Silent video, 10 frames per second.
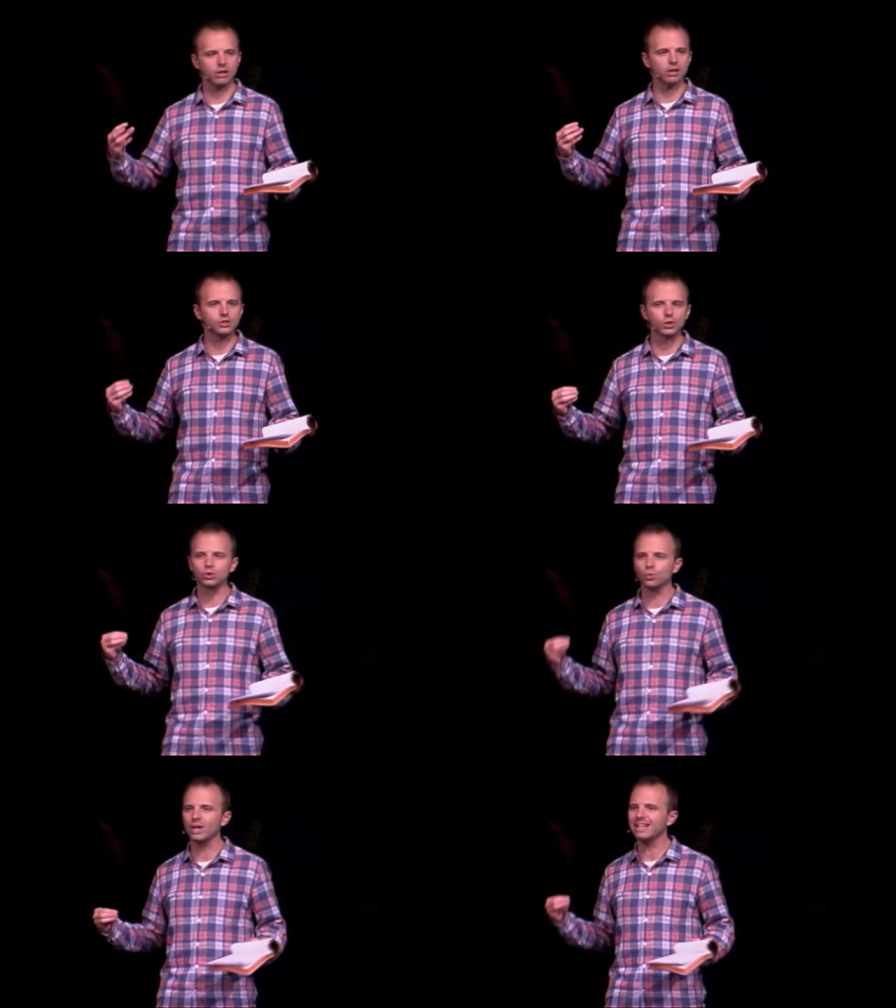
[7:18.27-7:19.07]
in our
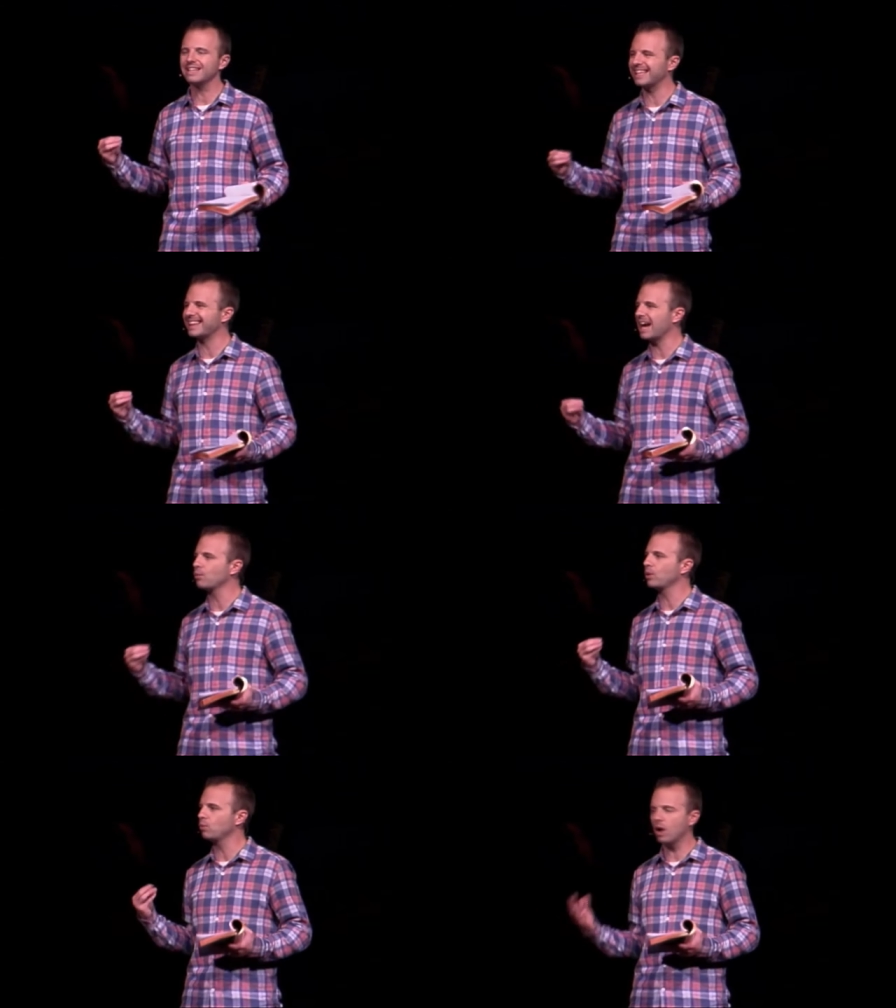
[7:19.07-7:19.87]
souls, what is it
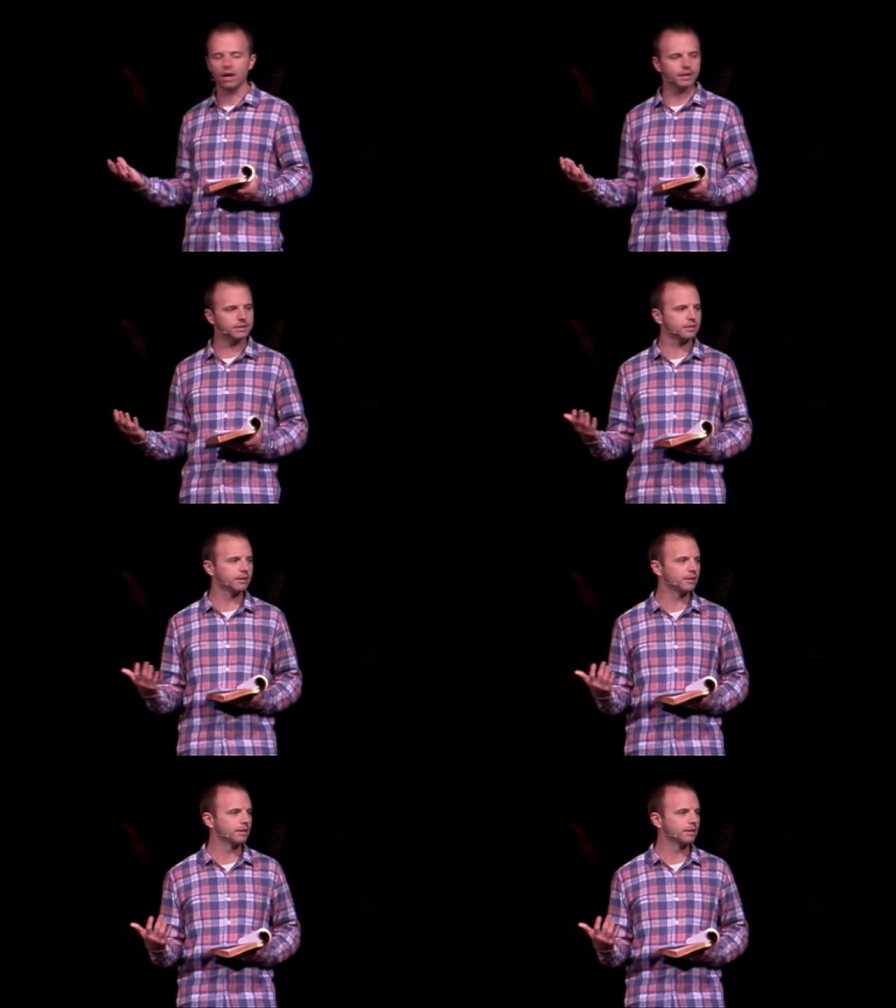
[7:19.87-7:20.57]
that we want?